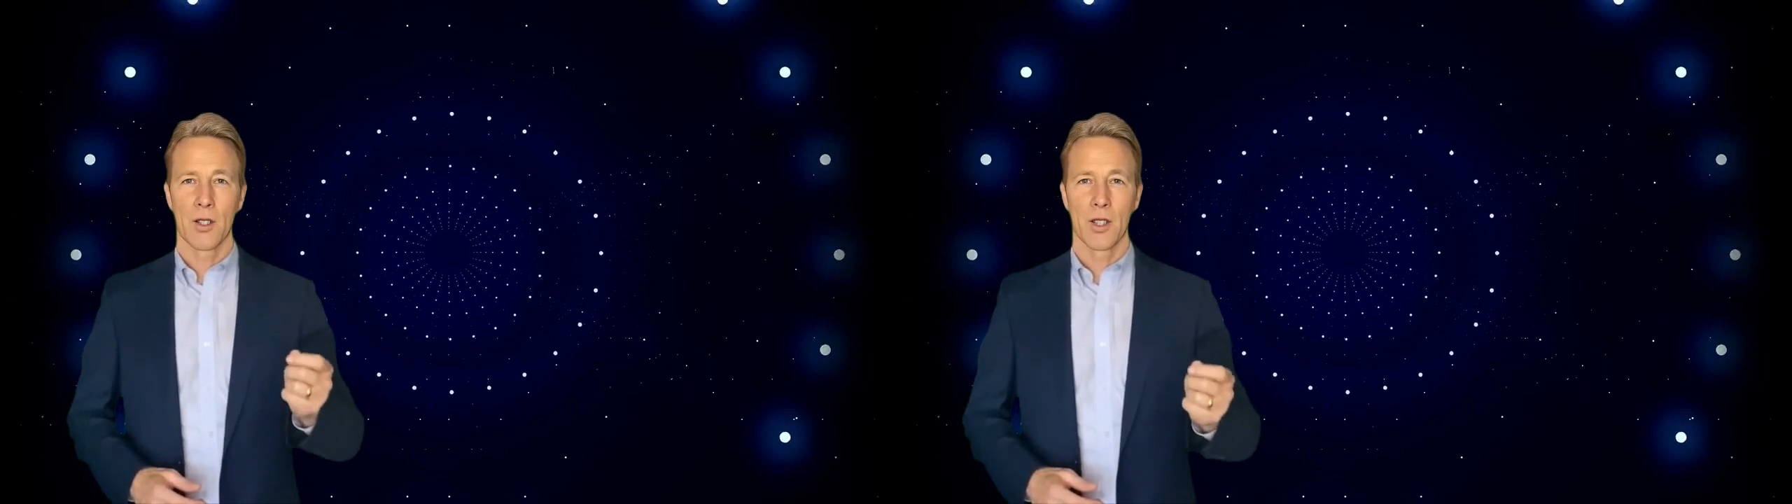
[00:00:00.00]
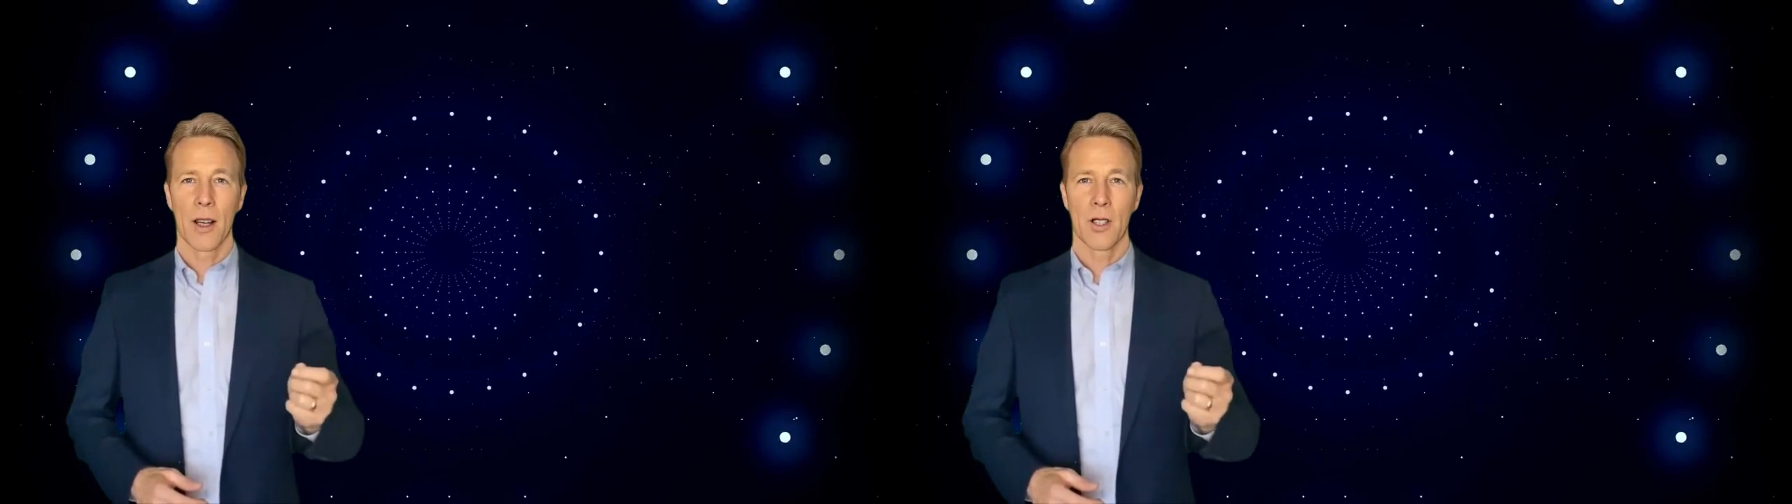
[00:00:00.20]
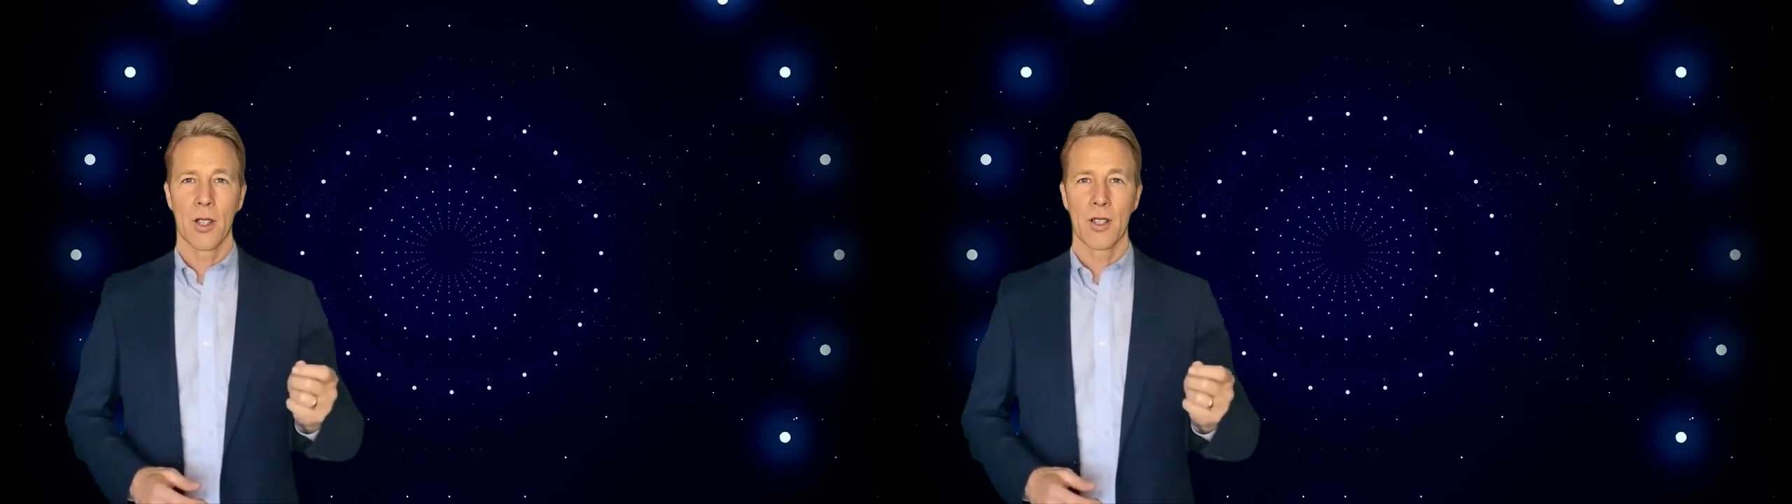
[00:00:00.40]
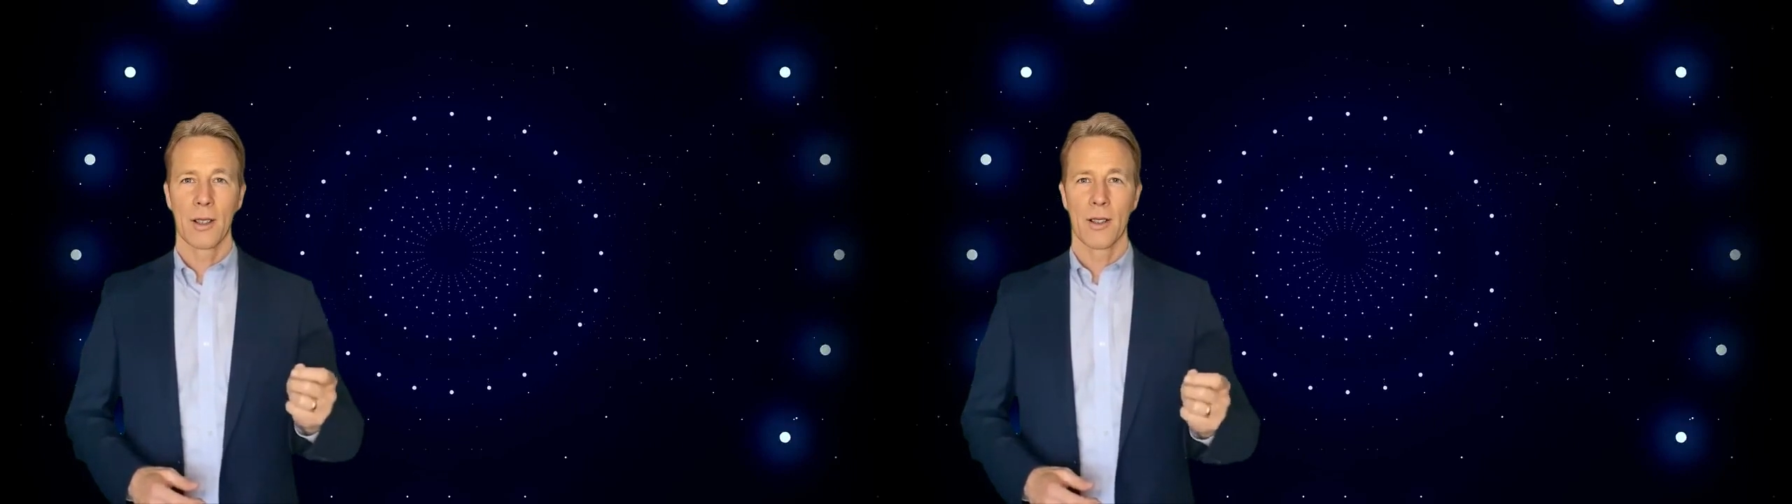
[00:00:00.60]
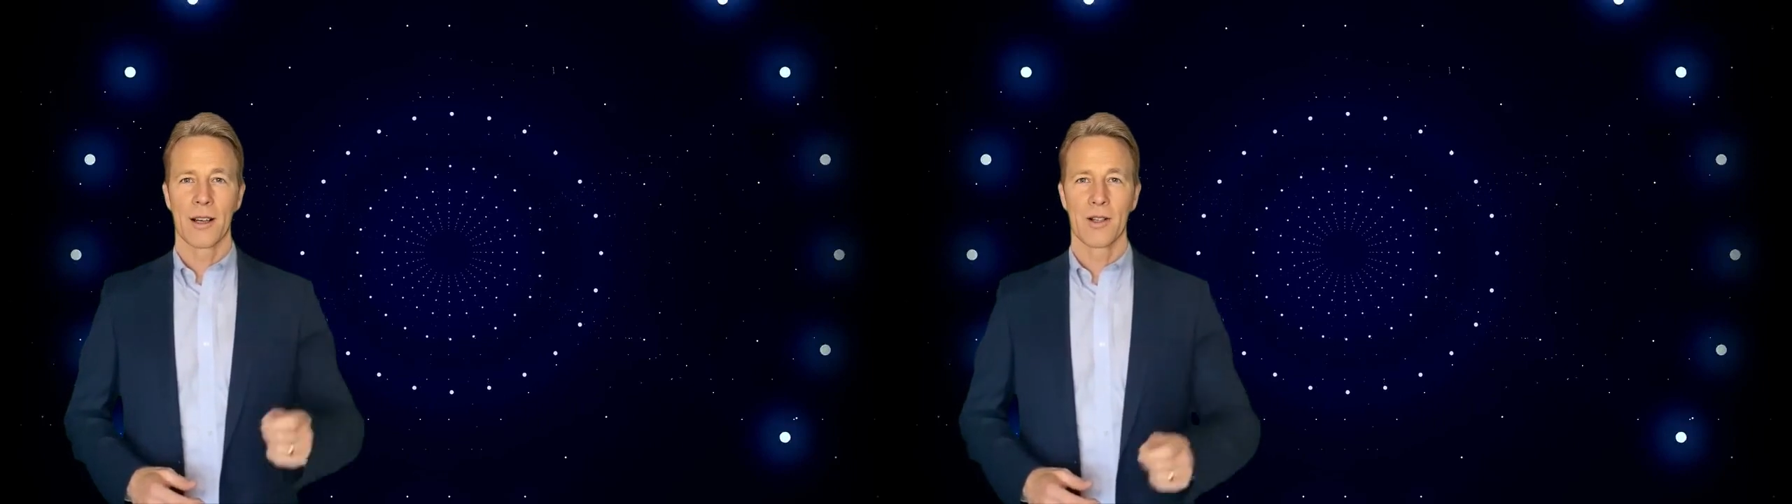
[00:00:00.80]
Changes
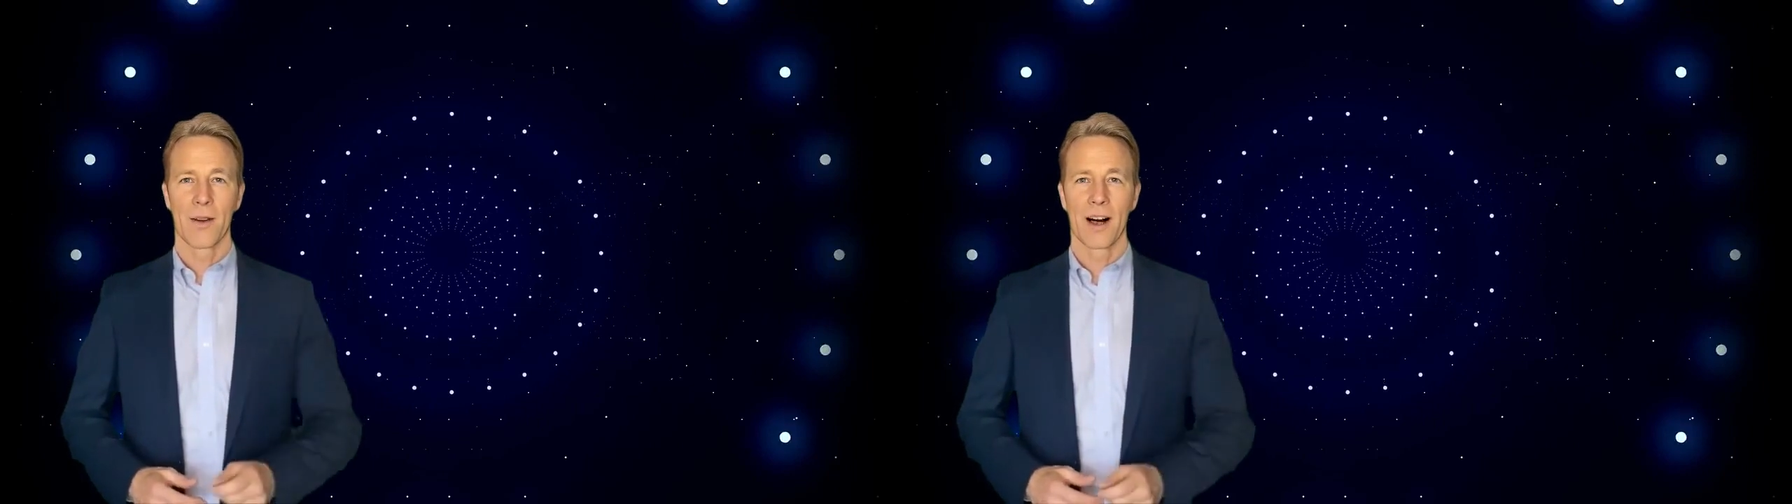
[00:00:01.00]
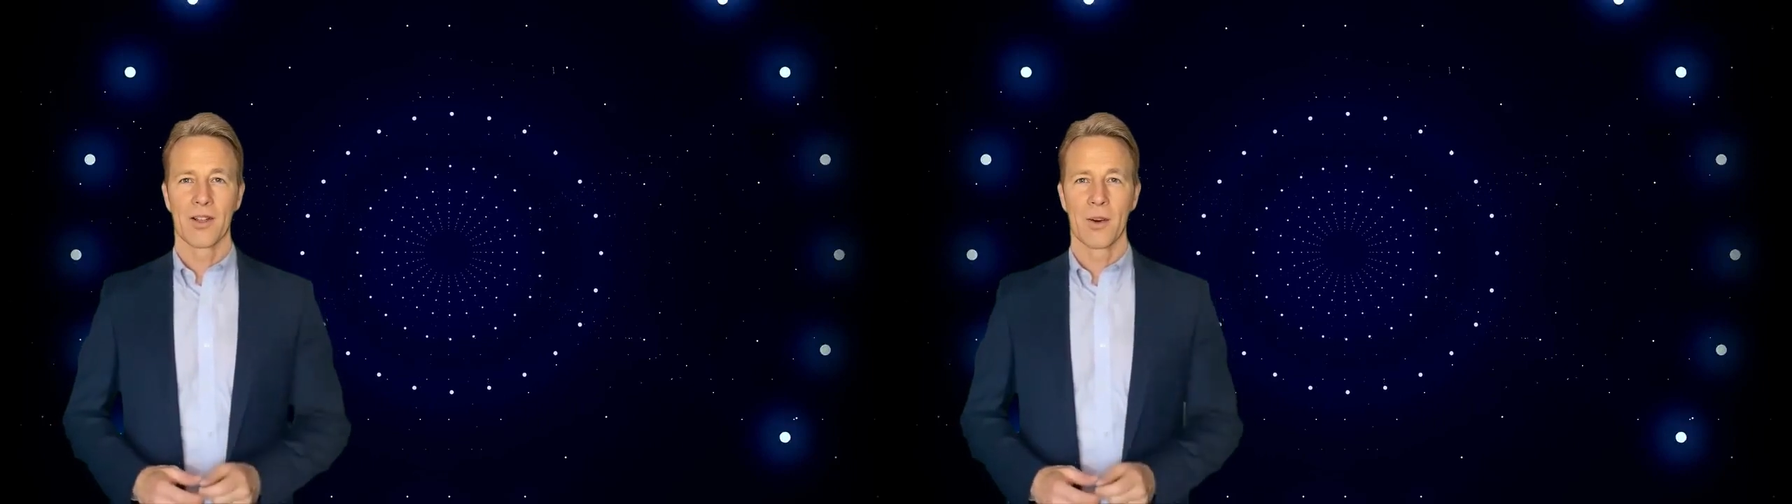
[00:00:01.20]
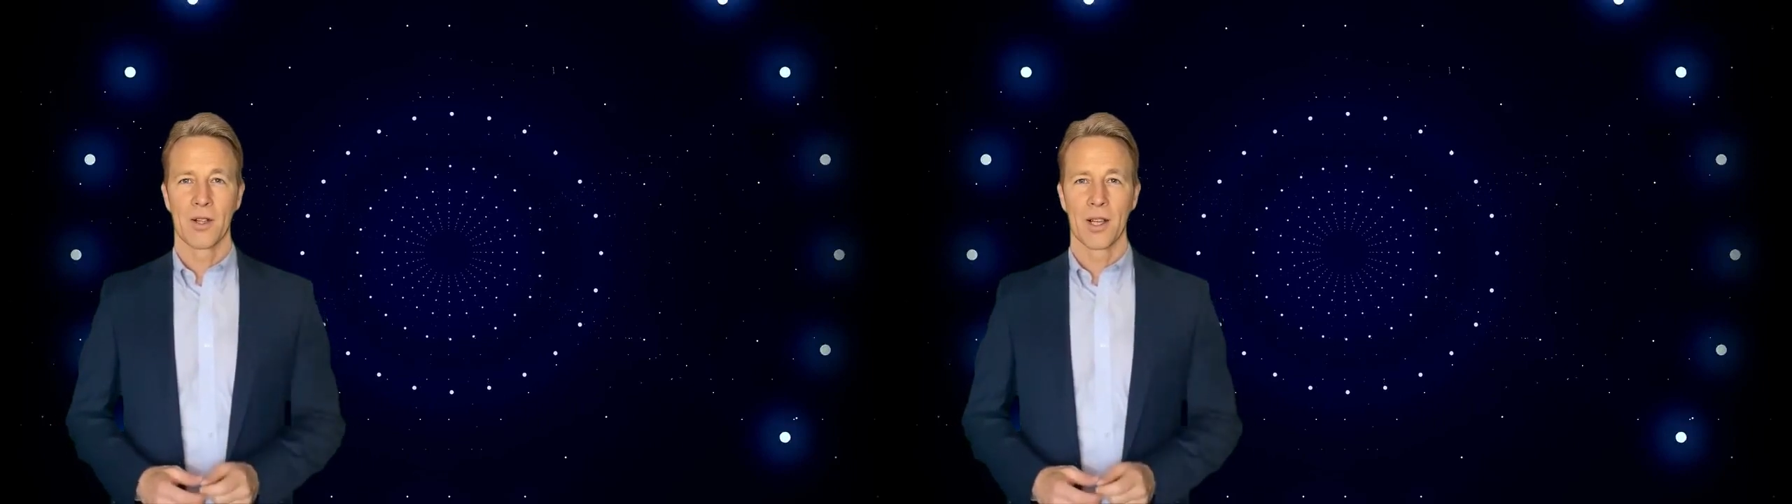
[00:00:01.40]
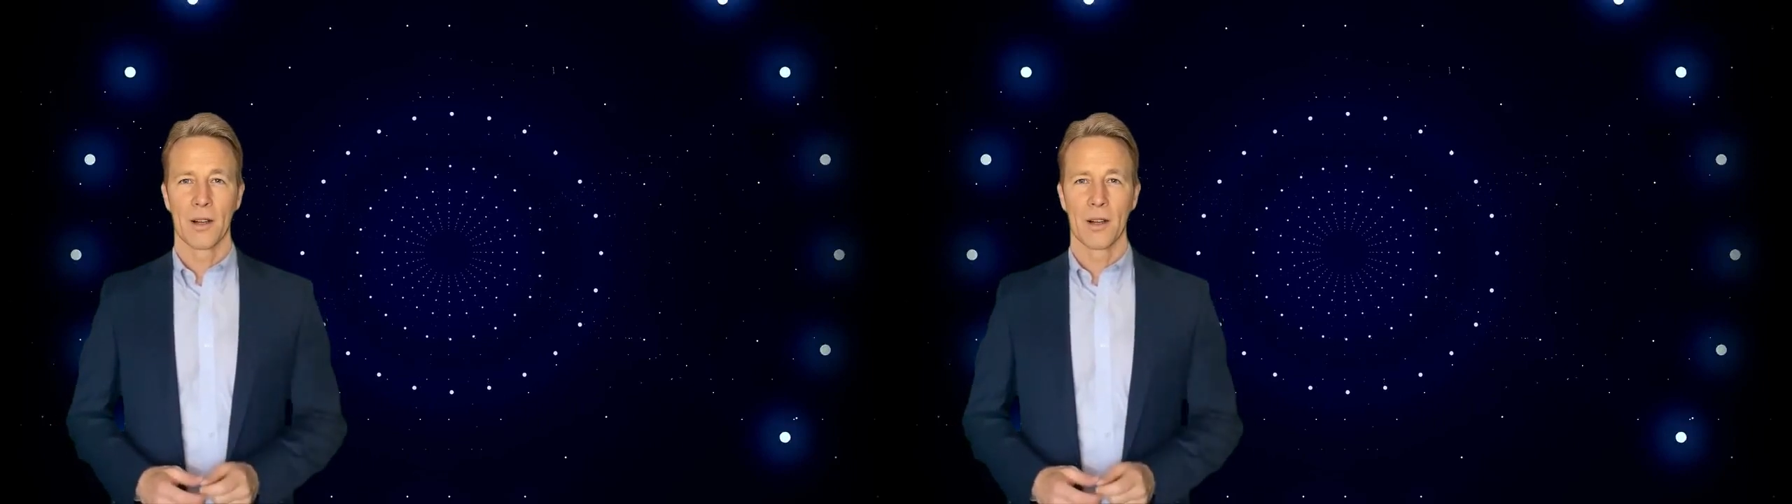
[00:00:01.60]
in these factors